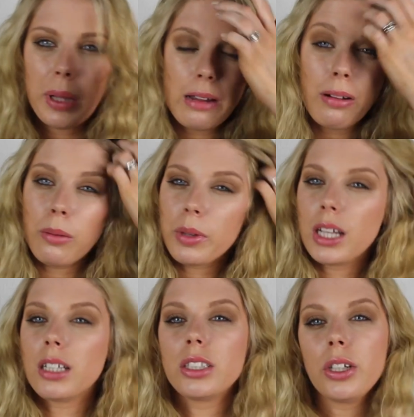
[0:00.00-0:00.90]
play around with
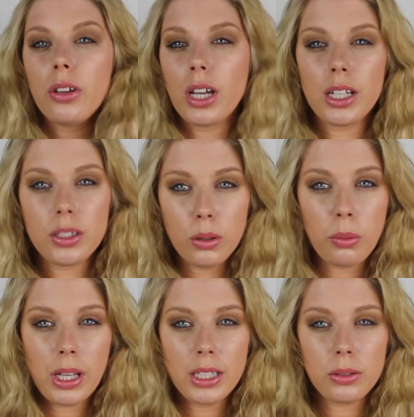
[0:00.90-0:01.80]
it until you get it to a
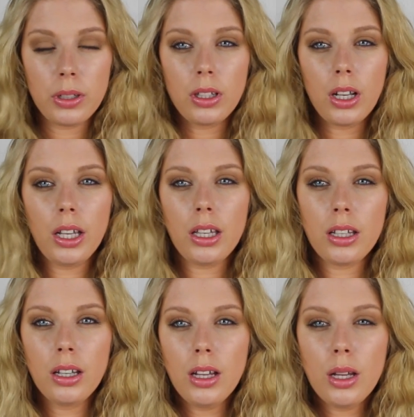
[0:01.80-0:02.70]
place where you
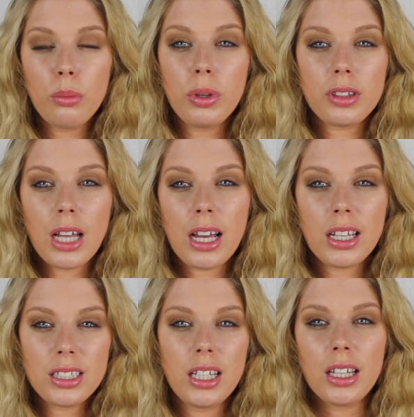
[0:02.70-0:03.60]
like. But
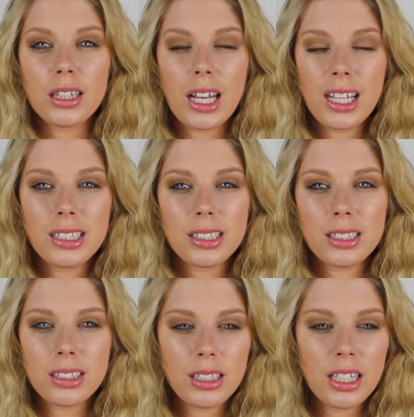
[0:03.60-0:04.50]
that is it. That
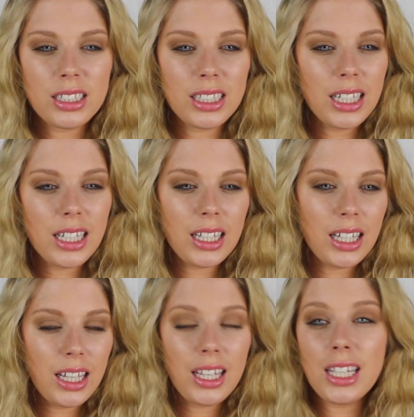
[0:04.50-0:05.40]
is as
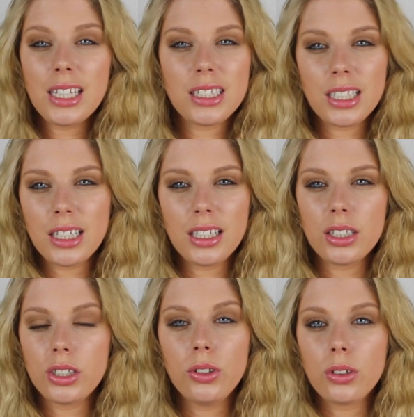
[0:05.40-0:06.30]

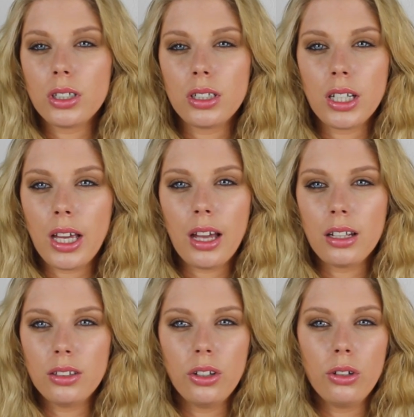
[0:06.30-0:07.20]
easy as you can
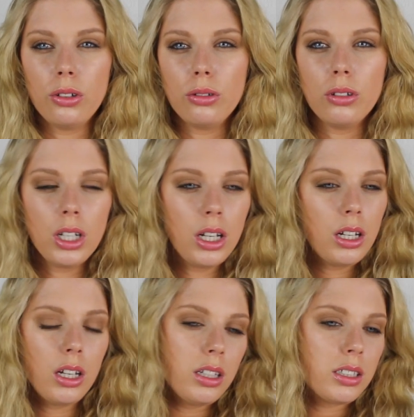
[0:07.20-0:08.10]
get. No
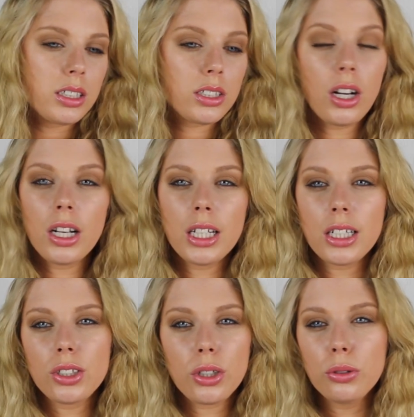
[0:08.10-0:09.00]

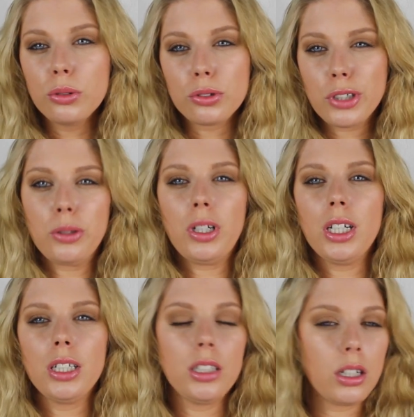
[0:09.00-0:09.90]
styling tools
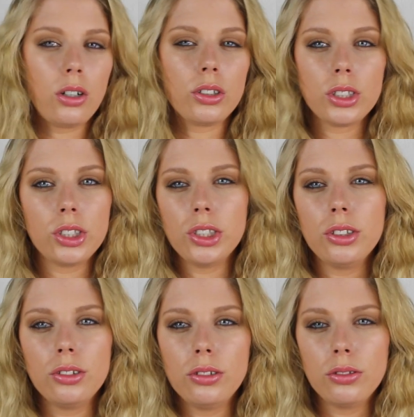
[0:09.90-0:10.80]
required that cost
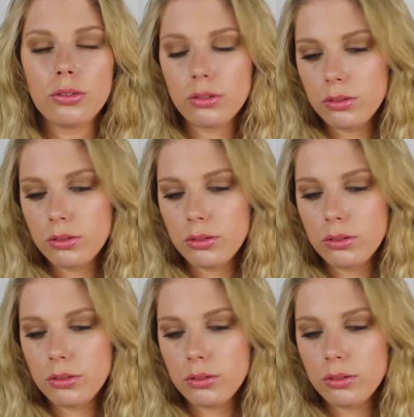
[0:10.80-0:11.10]
you